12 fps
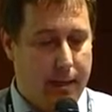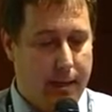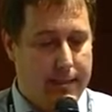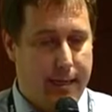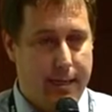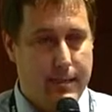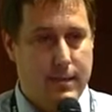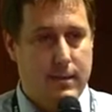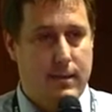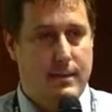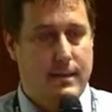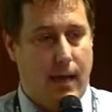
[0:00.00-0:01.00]
It has
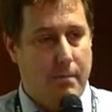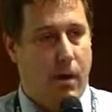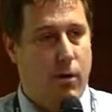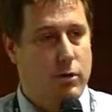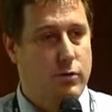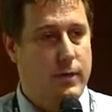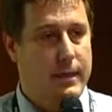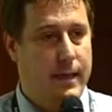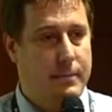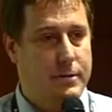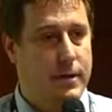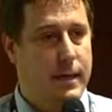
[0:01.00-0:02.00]
somehow to
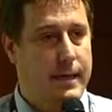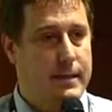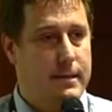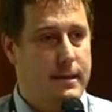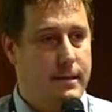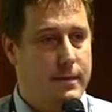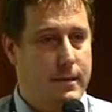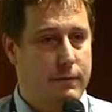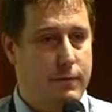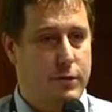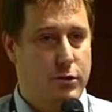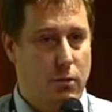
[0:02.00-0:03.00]
encapsulate the
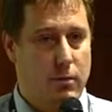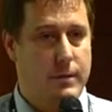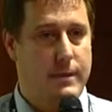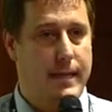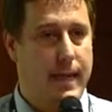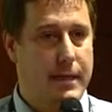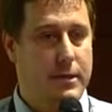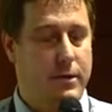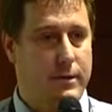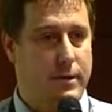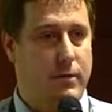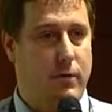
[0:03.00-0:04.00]
different roles, the
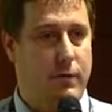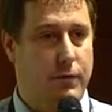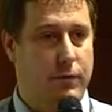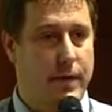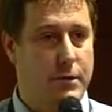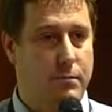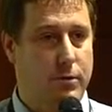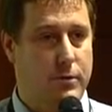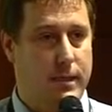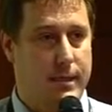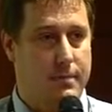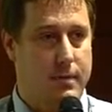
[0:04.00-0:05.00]
actors in the configuration
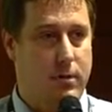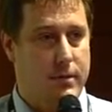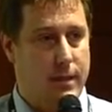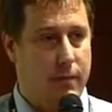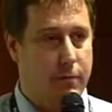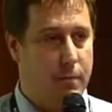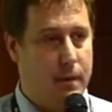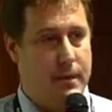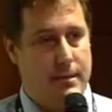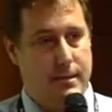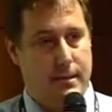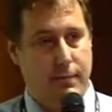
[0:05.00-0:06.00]
process, because everybody
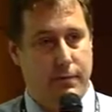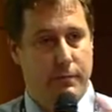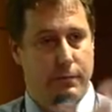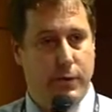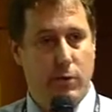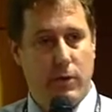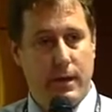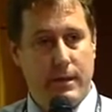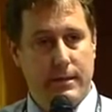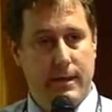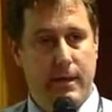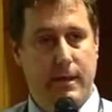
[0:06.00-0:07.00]
has a different view on
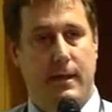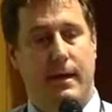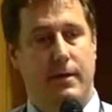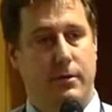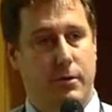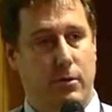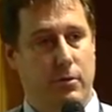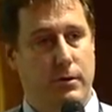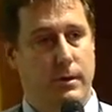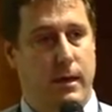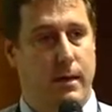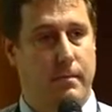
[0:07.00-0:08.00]
it, and you
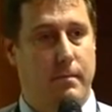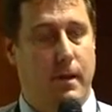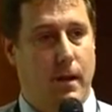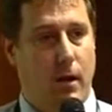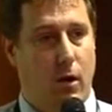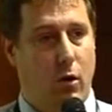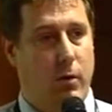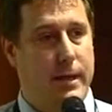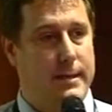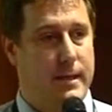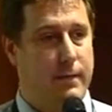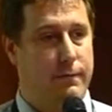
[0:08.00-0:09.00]
don't
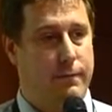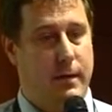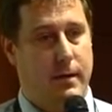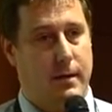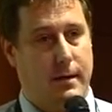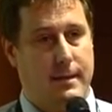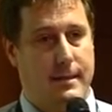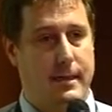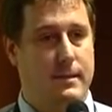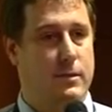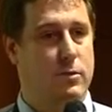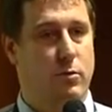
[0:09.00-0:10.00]
always have
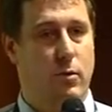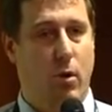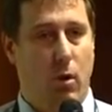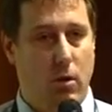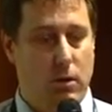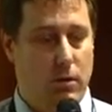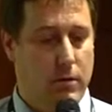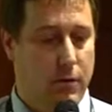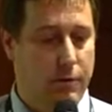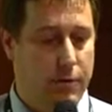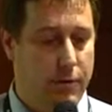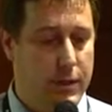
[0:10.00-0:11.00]
access to the whole
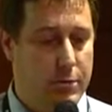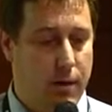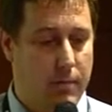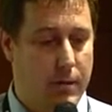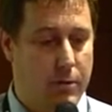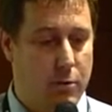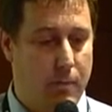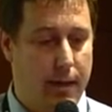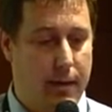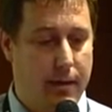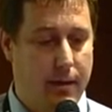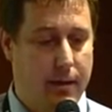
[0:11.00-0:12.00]
configuration parameter
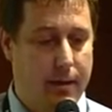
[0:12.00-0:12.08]
domain.